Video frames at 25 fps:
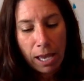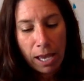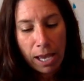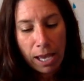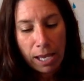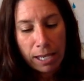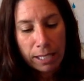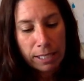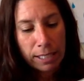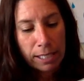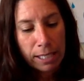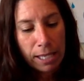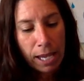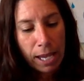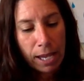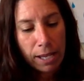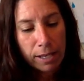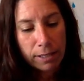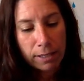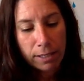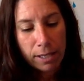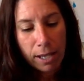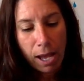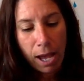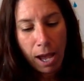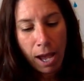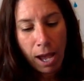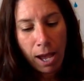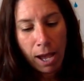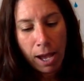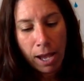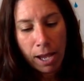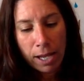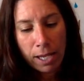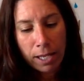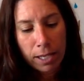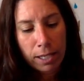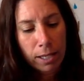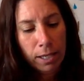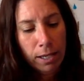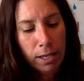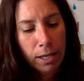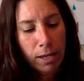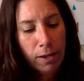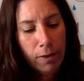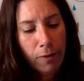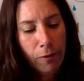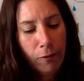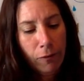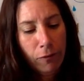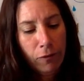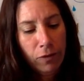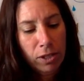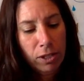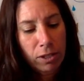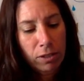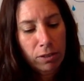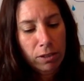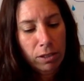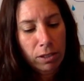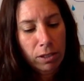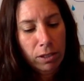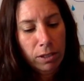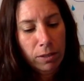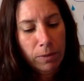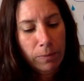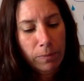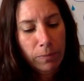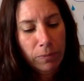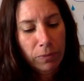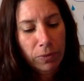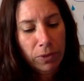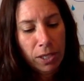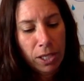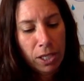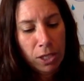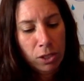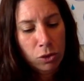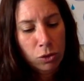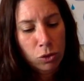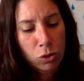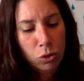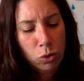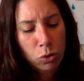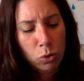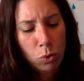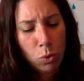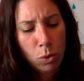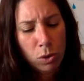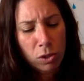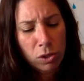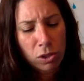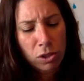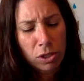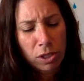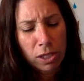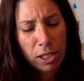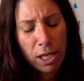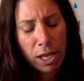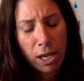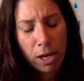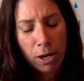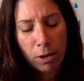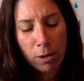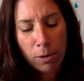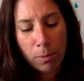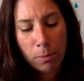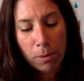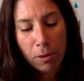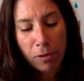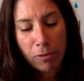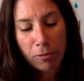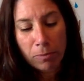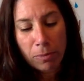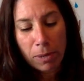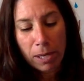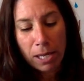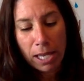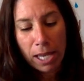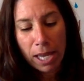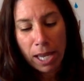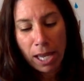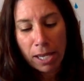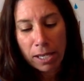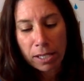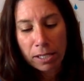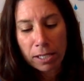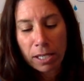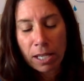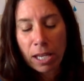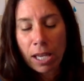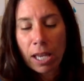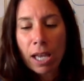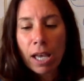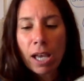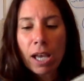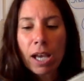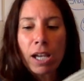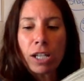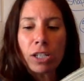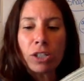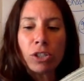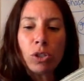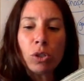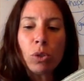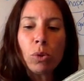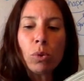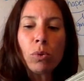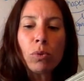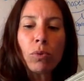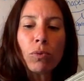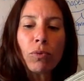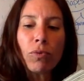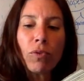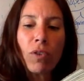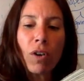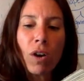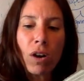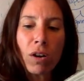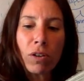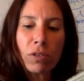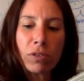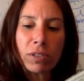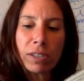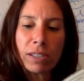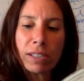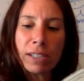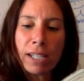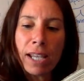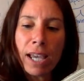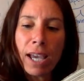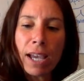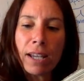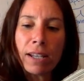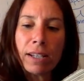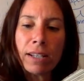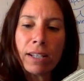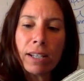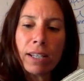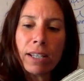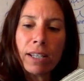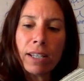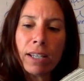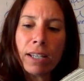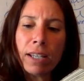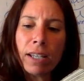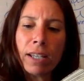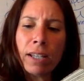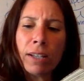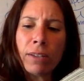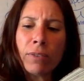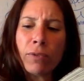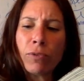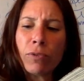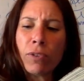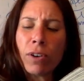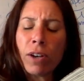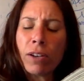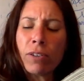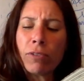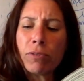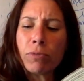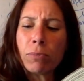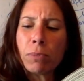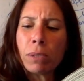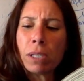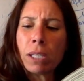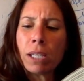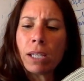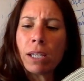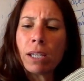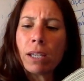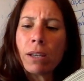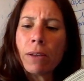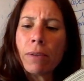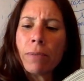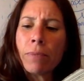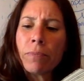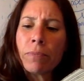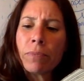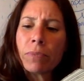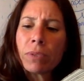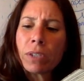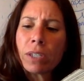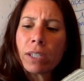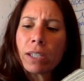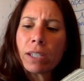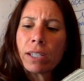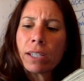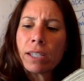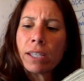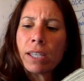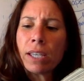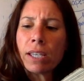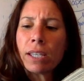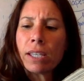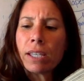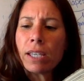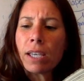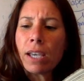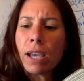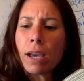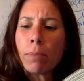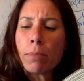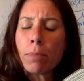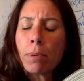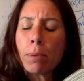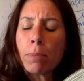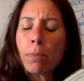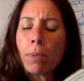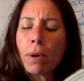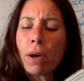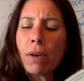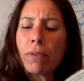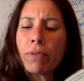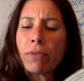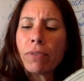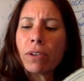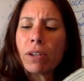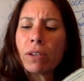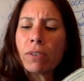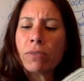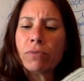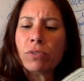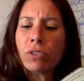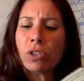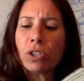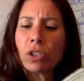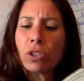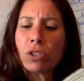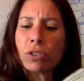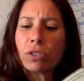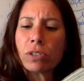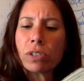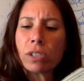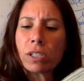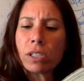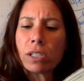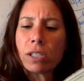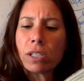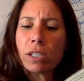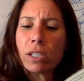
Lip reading: Again, I feel it scorch the air above my head. A tooth falls dead in front of me, kicking up a puff of dirt.